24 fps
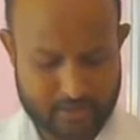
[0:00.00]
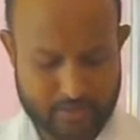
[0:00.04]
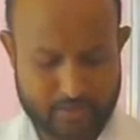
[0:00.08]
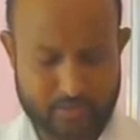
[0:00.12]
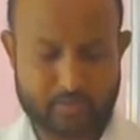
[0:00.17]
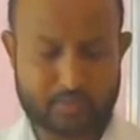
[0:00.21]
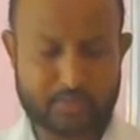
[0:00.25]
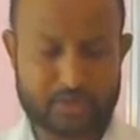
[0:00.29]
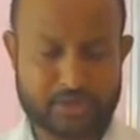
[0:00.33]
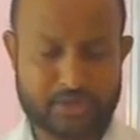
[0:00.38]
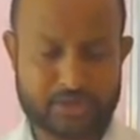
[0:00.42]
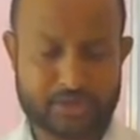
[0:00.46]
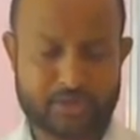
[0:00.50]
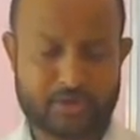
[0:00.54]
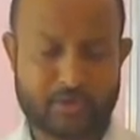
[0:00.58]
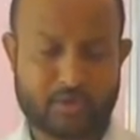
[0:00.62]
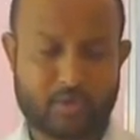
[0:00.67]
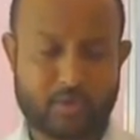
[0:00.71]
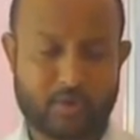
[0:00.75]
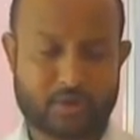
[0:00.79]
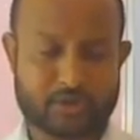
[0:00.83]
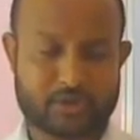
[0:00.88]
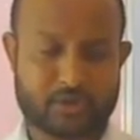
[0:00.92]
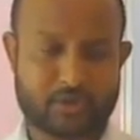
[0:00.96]
which
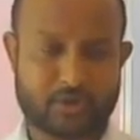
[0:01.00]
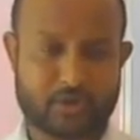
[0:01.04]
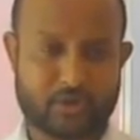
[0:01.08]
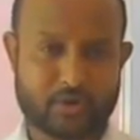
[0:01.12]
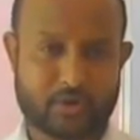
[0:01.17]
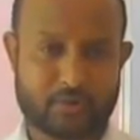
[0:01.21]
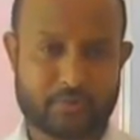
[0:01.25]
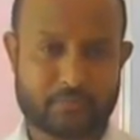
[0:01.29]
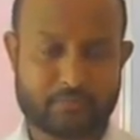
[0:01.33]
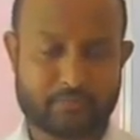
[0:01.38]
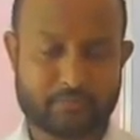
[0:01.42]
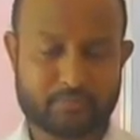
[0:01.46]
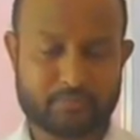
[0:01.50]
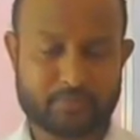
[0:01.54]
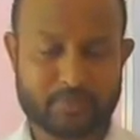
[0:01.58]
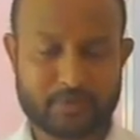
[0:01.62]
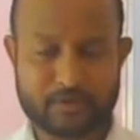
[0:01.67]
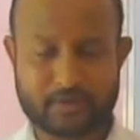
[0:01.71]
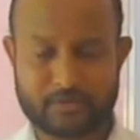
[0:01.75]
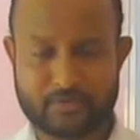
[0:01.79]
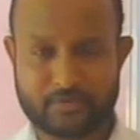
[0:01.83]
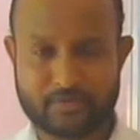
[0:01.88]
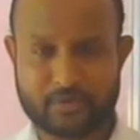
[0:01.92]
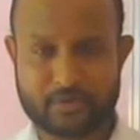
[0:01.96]
also
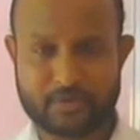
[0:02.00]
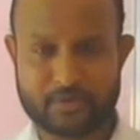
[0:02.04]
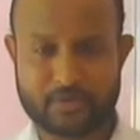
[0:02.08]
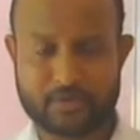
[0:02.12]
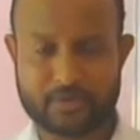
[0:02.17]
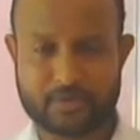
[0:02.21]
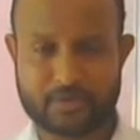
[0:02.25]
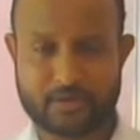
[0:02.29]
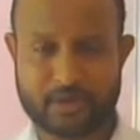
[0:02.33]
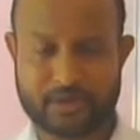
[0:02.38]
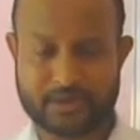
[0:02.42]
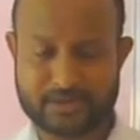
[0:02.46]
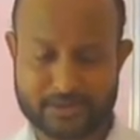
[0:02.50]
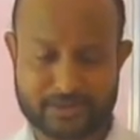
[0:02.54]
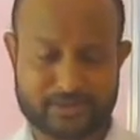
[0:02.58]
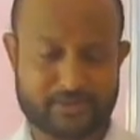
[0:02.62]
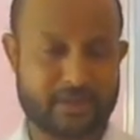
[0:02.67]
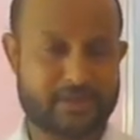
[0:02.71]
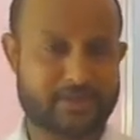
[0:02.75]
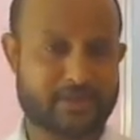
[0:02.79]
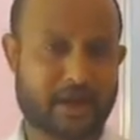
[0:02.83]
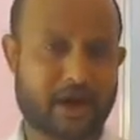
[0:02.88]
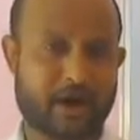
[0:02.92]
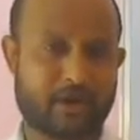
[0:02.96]

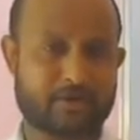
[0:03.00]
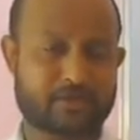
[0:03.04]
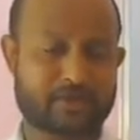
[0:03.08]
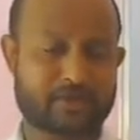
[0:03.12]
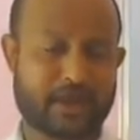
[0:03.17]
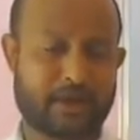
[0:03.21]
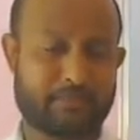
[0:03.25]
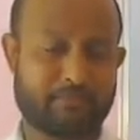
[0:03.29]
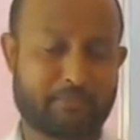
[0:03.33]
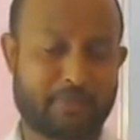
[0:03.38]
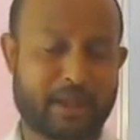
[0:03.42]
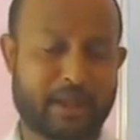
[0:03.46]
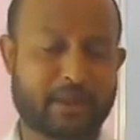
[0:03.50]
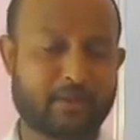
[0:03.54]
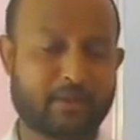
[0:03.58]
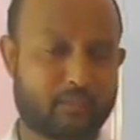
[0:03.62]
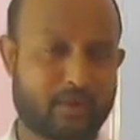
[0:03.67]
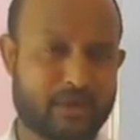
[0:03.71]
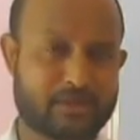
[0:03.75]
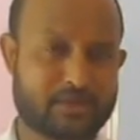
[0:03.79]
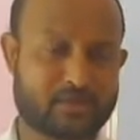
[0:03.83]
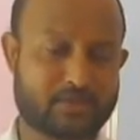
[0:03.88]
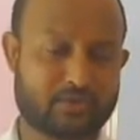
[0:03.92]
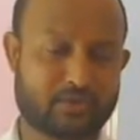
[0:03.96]
excretes out a plant
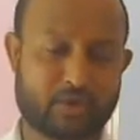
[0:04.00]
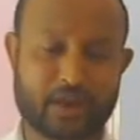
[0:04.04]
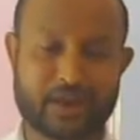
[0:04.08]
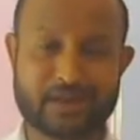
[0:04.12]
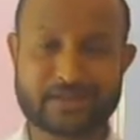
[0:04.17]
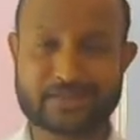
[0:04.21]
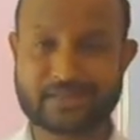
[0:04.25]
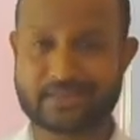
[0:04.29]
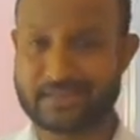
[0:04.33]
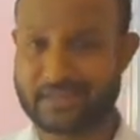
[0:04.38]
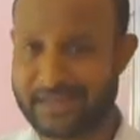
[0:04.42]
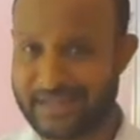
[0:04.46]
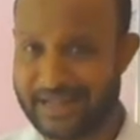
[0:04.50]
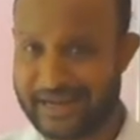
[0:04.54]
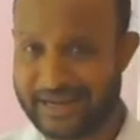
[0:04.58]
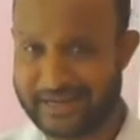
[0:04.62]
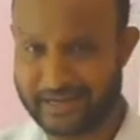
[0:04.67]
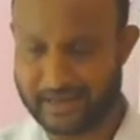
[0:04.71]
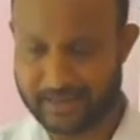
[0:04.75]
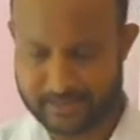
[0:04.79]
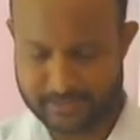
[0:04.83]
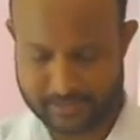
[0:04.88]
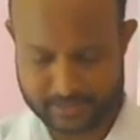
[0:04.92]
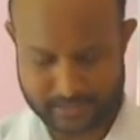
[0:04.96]
waste known as
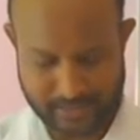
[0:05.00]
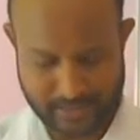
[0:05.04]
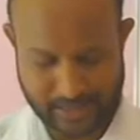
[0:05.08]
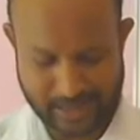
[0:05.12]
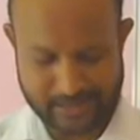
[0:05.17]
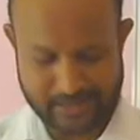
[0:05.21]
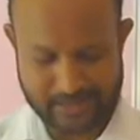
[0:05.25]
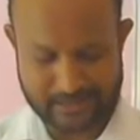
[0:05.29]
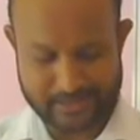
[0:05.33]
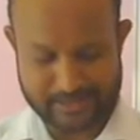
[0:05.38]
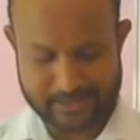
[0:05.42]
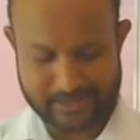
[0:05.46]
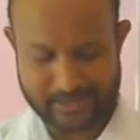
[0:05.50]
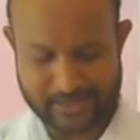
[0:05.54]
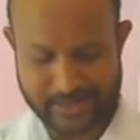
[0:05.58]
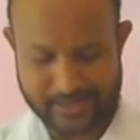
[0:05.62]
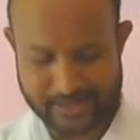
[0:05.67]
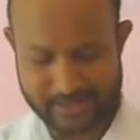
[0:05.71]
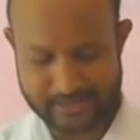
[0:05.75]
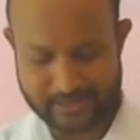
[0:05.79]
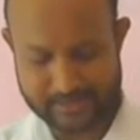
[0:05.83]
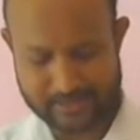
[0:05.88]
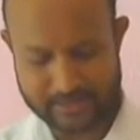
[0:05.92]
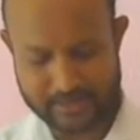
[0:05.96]
latex, and this
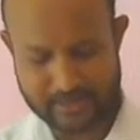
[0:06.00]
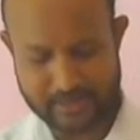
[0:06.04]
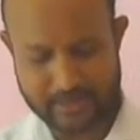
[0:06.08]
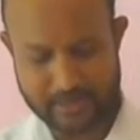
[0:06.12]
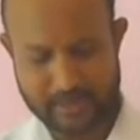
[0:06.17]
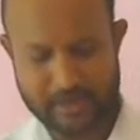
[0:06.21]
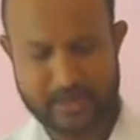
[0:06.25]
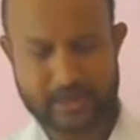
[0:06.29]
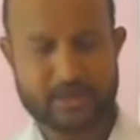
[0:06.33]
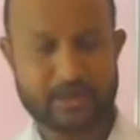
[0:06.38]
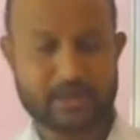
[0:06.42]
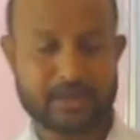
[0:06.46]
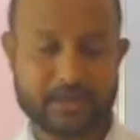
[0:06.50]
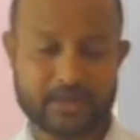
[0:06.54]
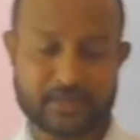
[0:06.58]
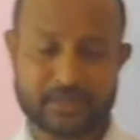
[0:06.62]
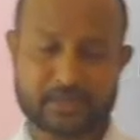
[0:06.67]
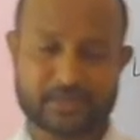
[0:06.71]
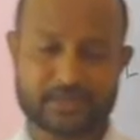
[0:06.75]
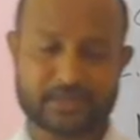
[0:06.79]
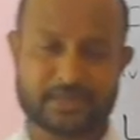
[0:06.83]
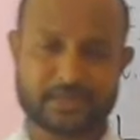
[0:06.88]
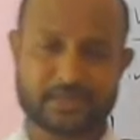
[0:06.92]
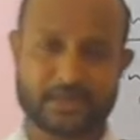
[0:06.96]
latex
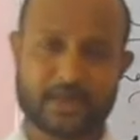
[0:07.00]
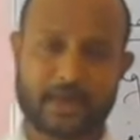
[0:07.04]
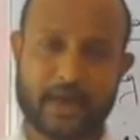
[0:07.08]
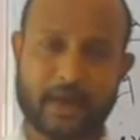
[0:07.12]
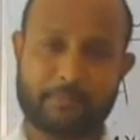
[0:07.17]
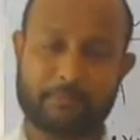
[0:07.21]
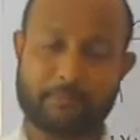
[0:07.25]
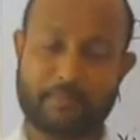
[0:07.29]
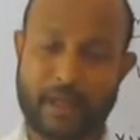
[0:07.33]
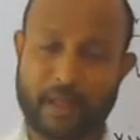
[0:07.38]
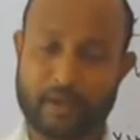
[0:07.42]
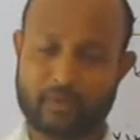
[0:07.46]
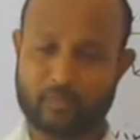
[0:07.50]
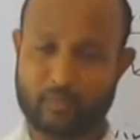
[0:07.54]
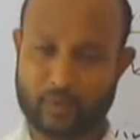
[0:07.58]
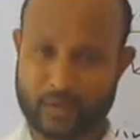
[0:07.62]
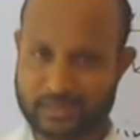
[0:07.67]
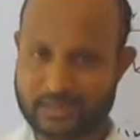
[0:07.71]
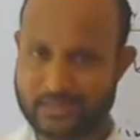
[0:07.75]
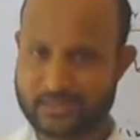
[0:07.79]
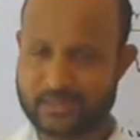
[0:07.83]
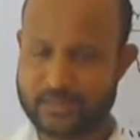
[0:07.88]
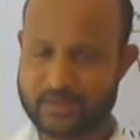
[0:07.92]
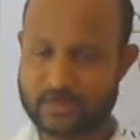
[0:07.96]
is a plant
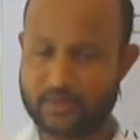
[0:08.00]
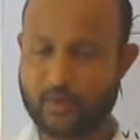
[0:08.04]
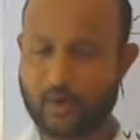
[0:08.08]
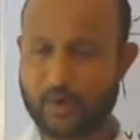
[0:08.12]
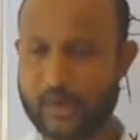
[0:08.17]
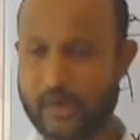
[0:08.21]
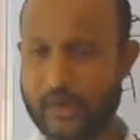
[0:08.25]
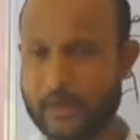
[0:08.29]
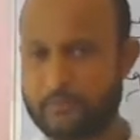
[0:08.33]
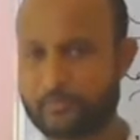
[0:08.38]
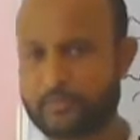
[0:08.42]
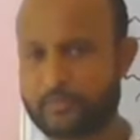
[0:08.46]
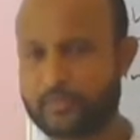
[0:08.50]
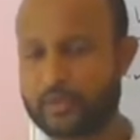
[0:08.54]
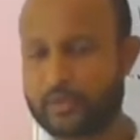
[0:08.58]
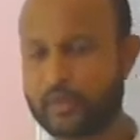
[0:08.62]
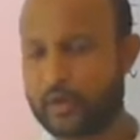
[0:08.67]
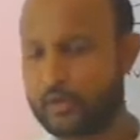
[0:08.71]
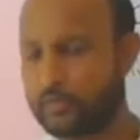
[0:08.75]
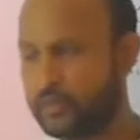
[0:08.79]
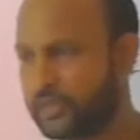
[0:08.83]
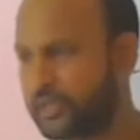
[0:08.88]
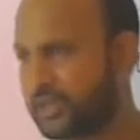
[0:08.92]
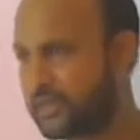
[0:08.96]
waste, okay,
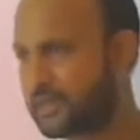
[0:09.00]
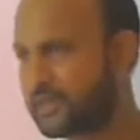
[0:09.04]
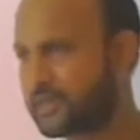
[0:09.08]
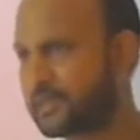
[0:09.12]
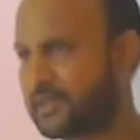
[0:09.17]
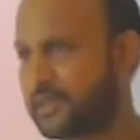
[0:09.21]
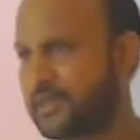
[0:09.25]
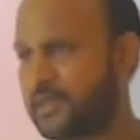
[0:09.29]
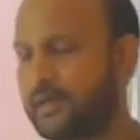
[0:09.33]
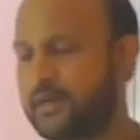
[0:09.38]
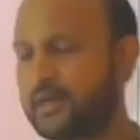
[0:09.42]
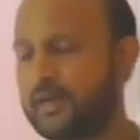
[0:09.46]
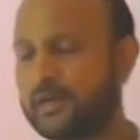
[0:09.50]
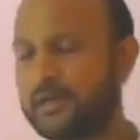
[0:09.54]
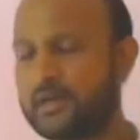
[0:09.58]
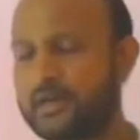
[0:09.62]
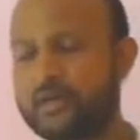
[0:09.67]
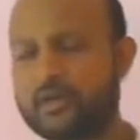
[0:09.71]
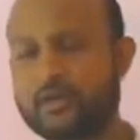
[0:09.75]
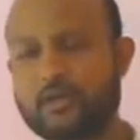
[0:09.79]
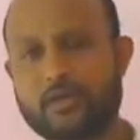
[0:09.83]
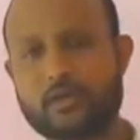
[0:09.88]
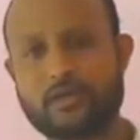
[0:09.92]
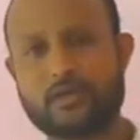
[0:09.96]
which is
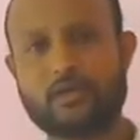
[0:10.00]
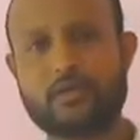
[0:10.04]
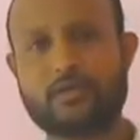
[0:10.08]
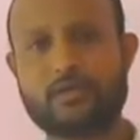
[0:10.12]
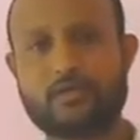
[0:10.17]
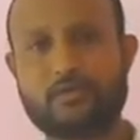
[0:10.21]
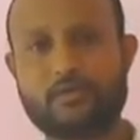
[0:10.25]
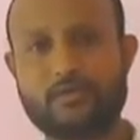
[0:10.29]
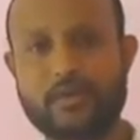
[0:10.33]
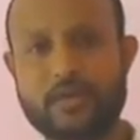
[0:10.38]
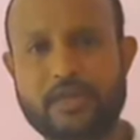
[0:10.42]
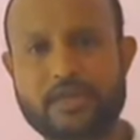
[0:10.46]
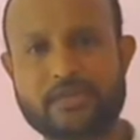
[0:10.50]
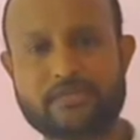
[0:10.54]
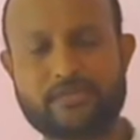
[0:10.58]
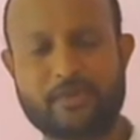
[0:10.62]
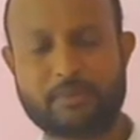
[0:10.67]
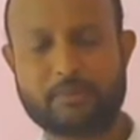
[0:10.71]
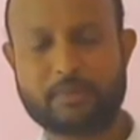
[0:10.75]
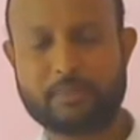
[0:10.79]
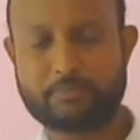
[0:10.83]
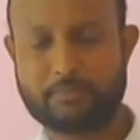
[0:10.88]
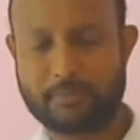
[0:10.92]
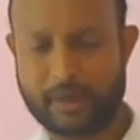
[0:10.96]
released
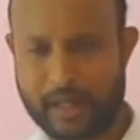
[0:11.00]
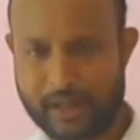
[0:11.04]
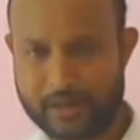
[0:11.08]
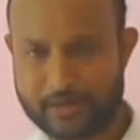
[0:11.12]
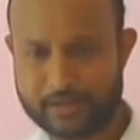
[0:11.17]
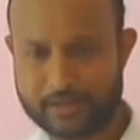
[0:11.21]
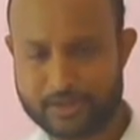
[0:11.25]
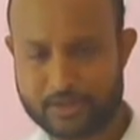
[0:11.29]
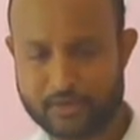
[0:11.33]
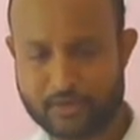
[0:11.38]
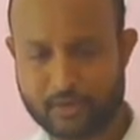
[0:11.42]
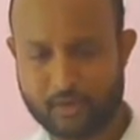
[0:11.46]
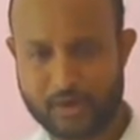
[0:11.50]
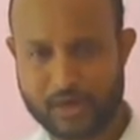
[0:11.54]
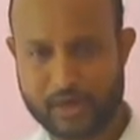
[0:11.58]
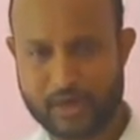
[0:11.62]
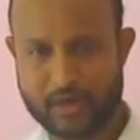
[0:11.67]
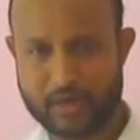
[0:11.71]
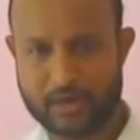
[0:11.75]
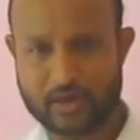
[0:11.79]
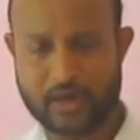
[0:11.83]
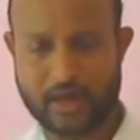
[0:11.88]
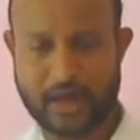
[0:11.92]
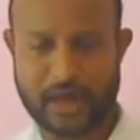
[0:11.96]
from the plant,
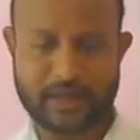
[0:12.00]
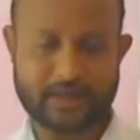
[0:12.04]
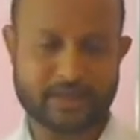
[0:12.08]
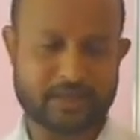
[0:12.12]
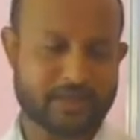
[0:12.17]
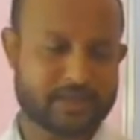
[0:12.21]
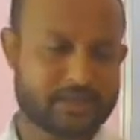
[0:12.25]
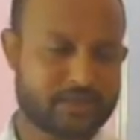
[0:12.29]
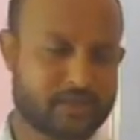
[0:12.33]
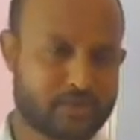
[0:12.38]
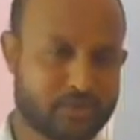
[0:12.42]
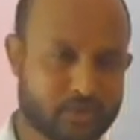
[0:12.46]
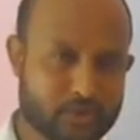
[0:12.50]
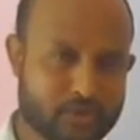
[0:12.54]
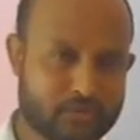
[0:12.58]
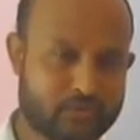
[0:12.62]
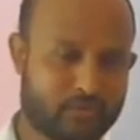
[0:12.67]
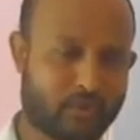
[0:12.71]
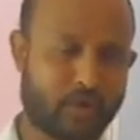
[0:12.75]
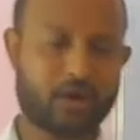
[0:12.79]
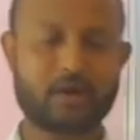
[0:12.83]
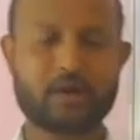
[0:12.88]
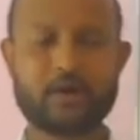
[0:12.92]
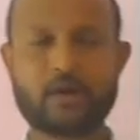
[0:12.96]
okay, and is used
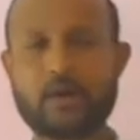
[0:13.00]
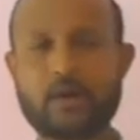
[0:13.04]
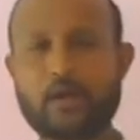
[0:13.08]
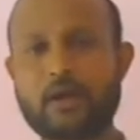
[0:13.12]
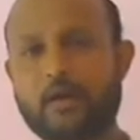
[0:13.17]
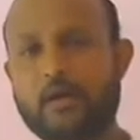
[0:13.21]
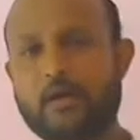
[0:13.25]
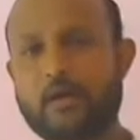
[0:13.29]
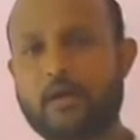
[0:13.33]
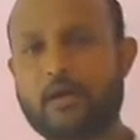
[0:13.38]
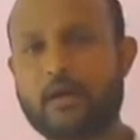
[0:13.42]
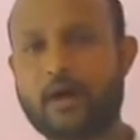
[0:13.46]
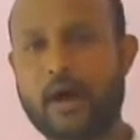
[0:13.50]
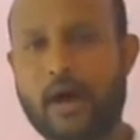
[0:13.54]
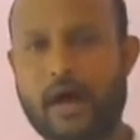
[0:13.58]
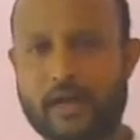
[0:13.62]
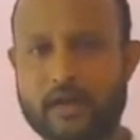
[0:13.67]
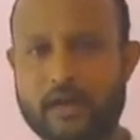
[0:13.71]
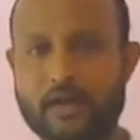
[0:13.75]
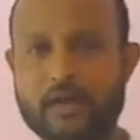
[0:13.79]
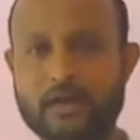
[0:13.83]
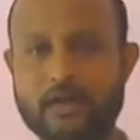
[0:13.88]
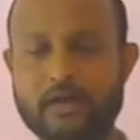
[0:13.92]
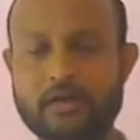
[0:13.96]
for
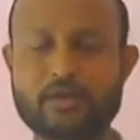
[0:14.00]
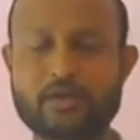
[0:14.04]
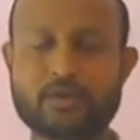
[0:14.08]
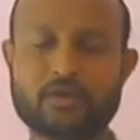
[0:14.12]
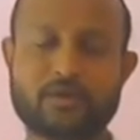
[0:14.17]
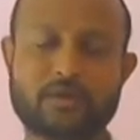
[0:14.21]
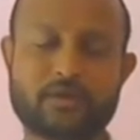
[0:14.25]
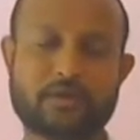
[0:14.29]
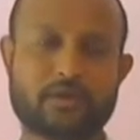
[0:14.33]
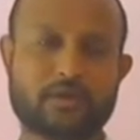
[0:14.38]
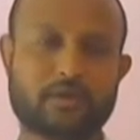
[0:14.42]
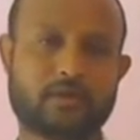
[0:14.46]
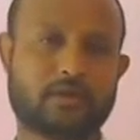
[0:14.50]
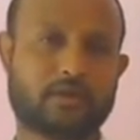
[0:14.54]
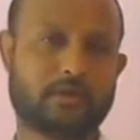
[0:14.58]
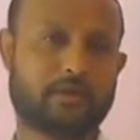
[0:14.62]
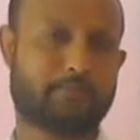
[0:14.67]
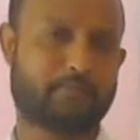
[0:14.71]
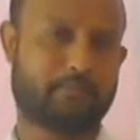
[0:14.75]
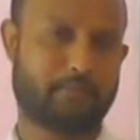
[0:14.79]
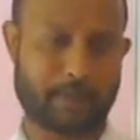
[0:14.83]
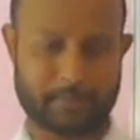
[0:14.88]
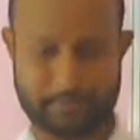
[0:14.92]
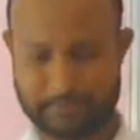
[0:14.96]
other
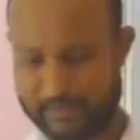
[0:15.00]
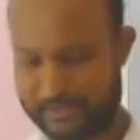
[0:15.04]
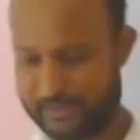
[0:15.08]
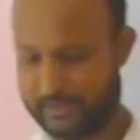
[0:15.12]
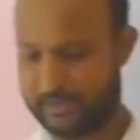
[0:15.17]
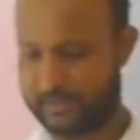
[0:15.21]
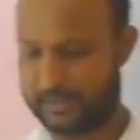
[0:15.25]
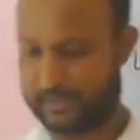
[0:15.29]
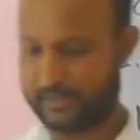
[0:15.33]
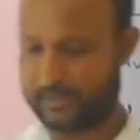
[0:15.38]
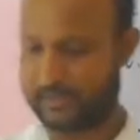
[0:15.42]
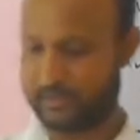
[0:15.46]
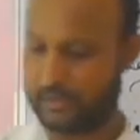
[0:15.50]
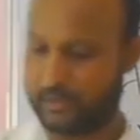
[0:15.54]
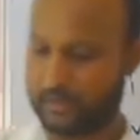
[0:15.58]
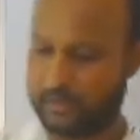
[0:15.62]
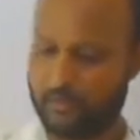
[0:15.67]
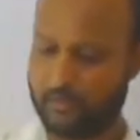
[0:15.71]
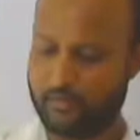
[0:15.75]
purposes.